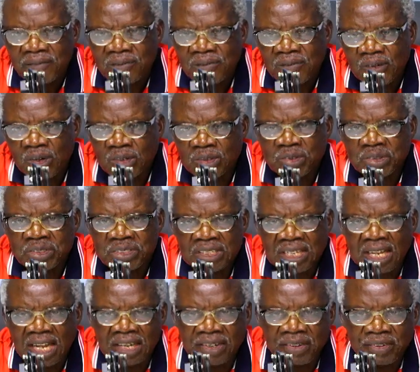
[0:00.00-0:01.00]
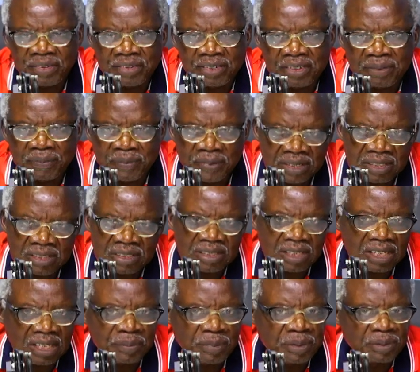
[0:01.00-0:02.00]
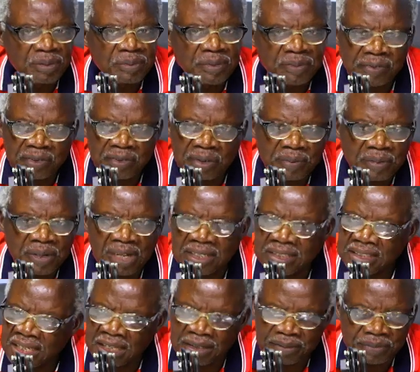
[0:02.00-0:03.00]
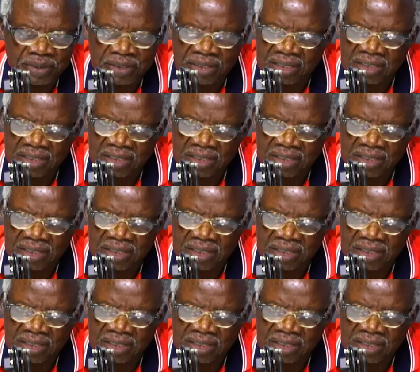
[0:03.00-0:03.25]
onto sika no ntwene means e bibi foforo ba da bi